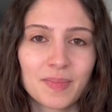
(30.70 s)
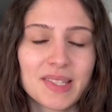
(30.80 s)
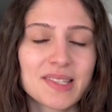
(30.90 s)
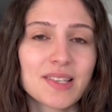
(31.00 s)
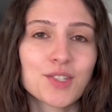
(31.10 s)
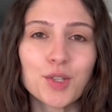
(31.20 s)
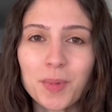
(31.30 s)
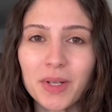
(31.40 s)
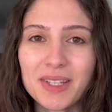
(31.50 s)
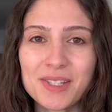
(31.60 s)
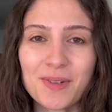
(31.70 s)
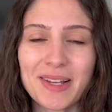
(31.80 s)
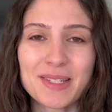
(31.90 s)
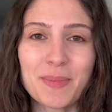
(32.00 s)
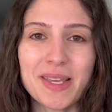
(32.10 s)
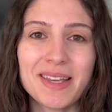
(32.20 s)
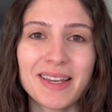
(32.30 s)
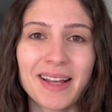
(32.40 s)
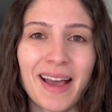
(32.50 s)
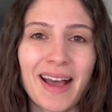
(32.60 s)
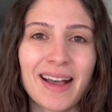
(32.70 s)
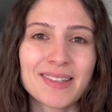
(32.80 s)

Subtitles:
This is a super easy recipe, and it has a